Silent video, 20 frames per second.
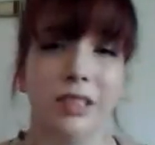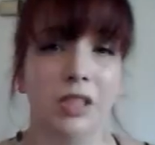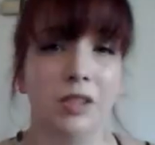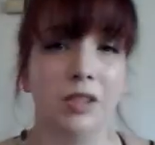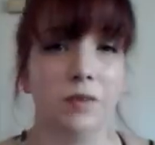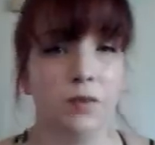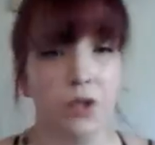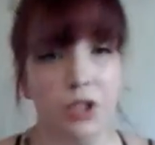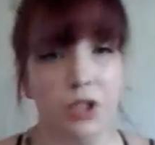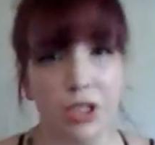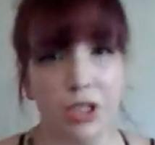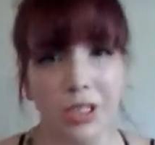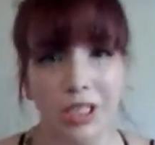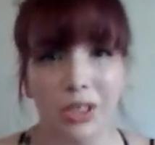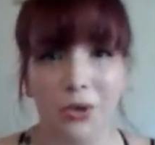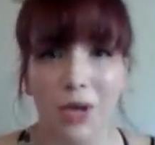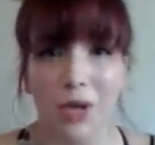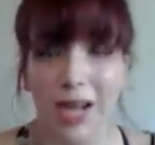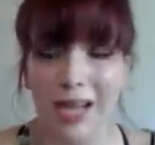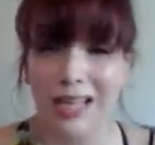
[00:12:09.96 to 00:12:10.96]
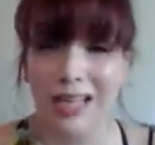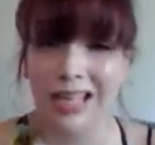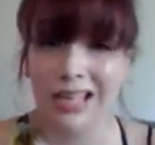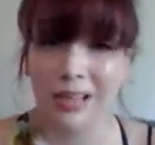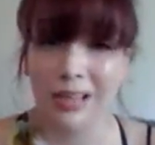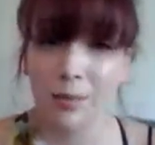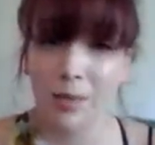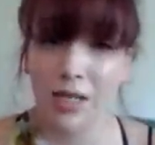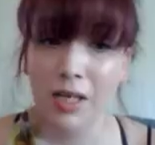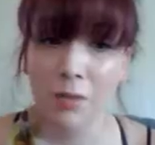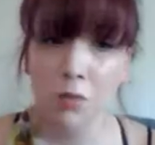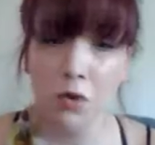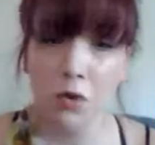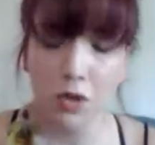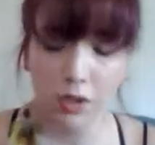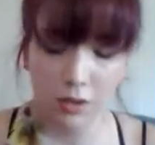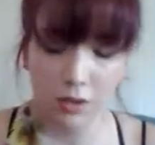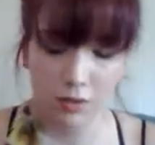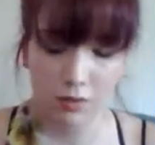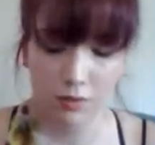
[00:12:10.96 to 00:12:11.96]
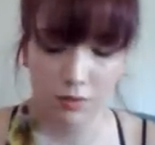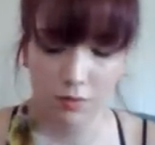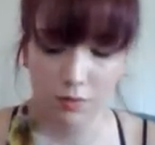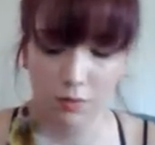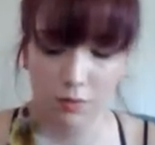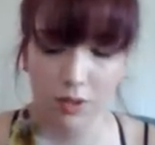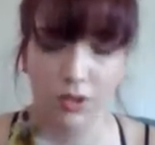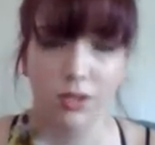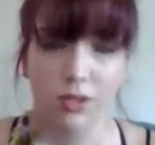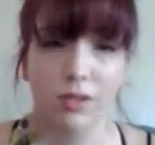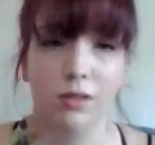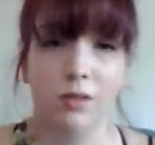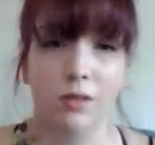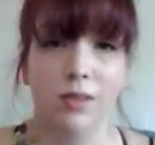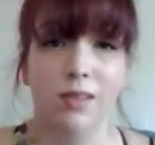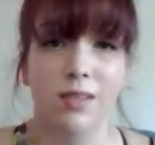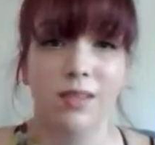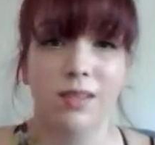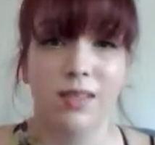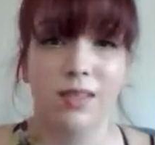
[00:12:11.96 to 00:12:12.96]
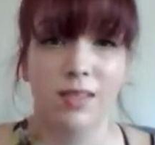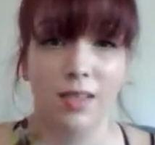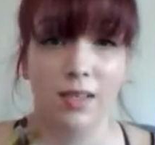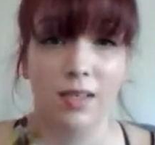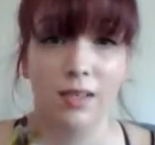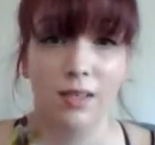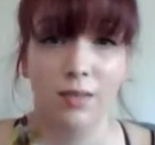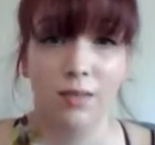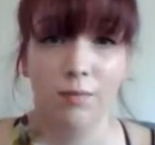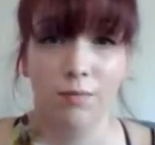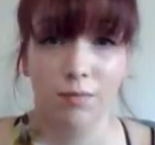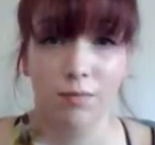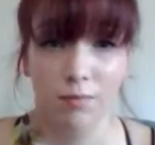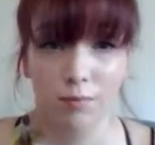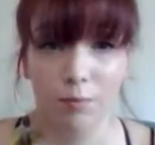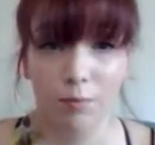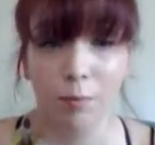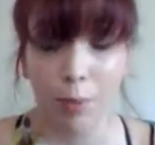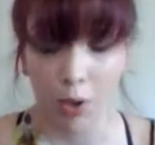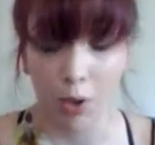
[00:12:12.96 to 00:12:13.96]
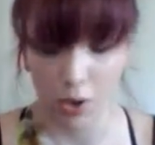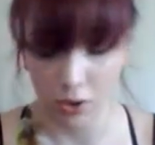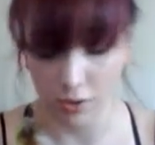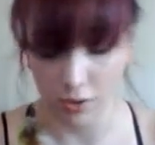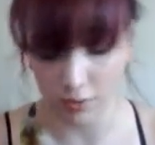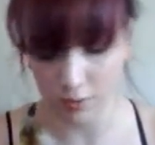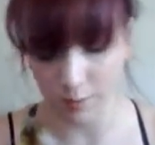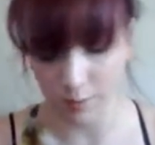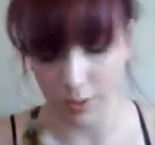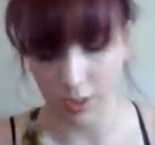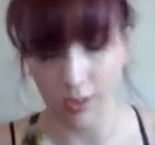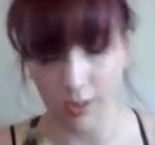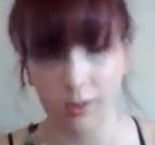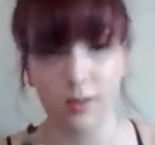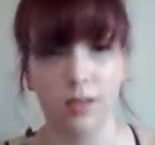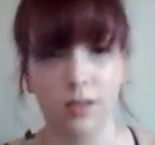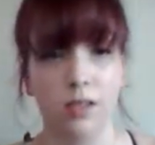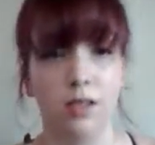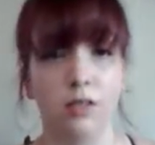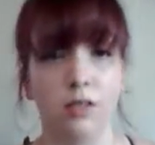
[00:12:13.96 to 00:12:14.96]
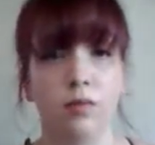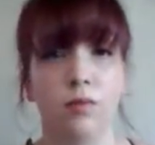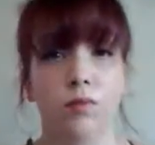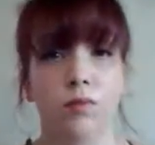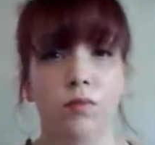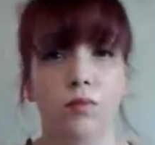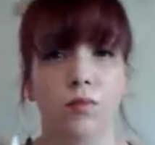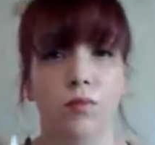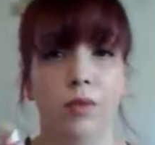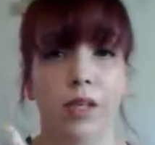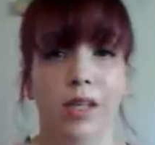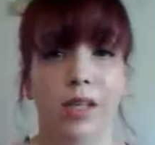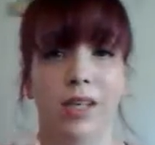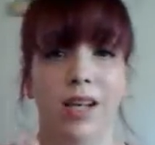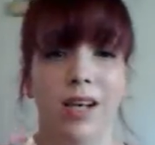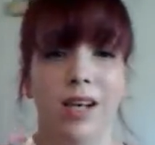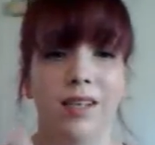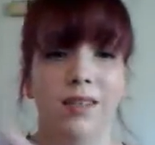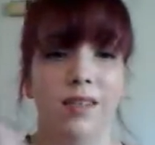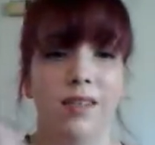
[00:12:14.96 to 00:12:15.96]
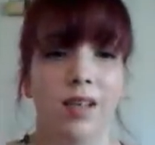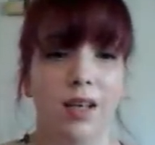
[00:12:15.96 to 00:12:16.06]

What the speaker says: Unfortunately, you can't get them anymore, which sucks balls because they're really nice.